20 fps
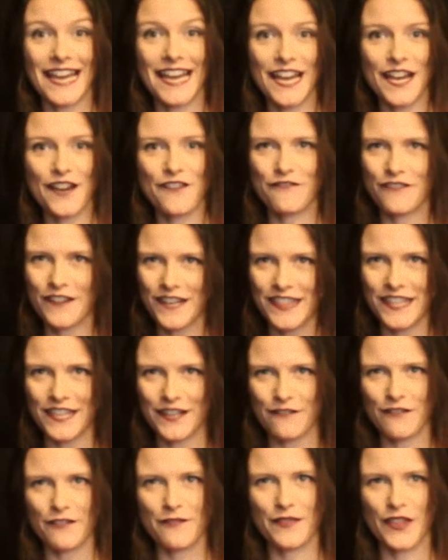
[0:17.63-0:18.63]

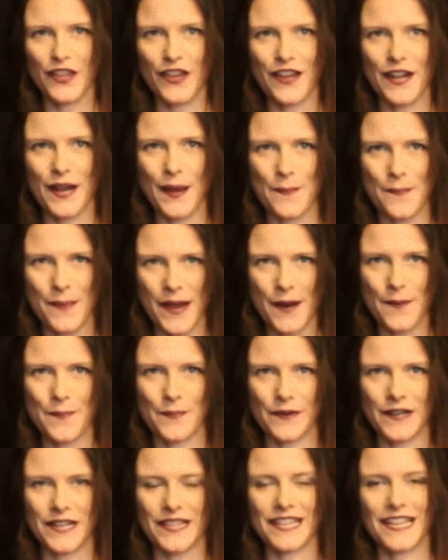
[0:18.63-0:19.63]
everything we've learnt about
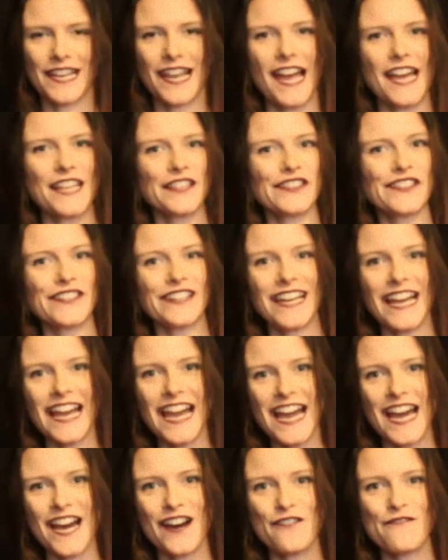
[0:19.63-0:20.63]
breathing and look at
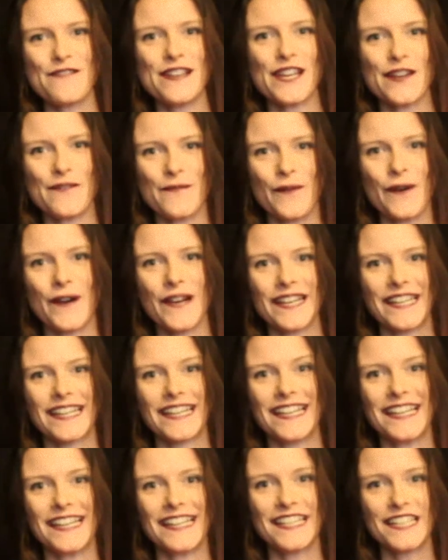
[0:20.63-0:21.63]
how we can work
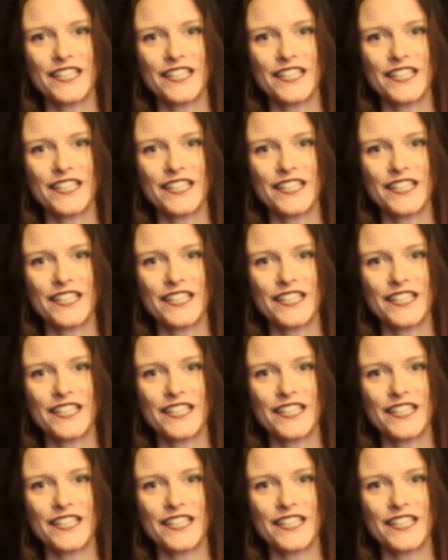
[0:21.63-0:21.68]
it